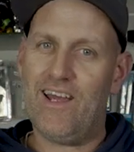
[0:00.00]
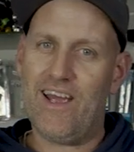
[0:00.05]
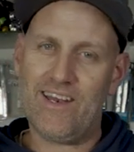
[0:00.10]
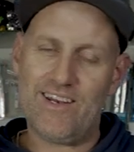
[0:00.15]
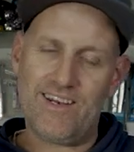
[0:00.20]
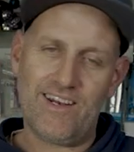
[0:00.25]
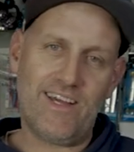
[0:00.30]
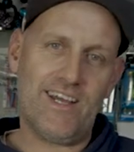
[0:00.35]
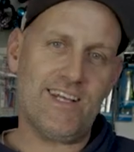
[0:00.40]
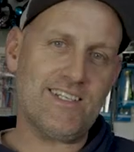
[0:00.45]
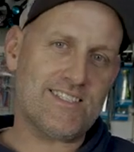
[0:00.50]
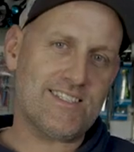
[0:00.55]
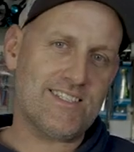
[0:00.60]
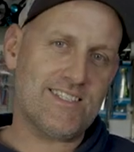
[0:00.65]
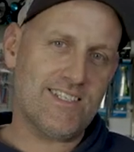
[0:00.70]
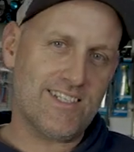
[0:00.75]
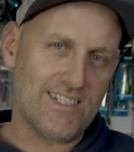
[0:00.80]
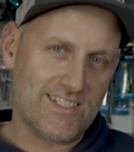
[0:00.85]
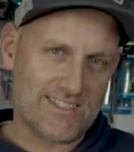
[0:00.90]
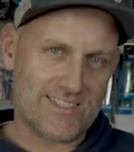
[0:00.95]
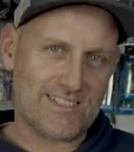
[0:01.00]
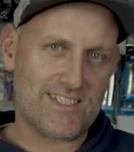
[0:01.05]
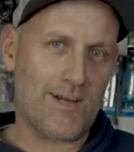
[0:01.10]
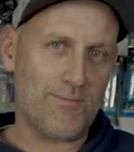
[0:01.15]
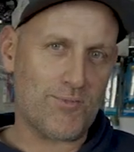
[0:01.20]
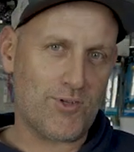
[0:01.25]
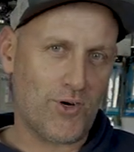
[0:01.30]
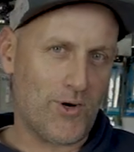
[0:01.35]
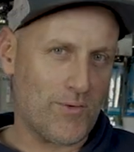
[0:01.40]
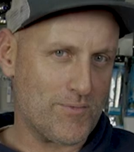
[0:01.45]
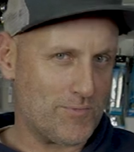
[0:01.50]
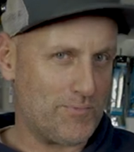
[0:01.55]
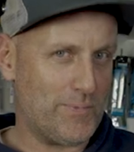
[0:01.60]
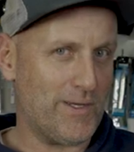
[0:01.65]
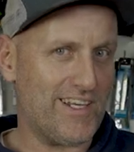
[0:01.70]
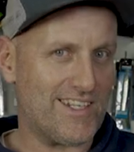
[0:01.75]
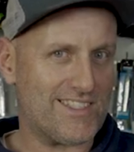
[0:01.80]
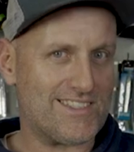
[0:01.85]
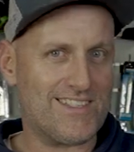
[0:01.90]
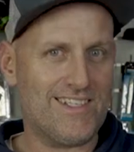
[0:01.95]
and less is sometimes
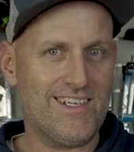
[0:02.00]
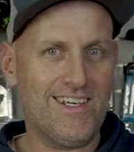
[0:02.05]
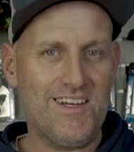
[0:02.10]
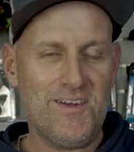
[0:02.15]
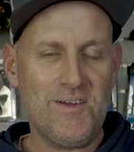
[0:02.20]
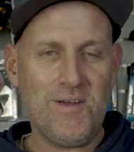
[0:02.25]
best.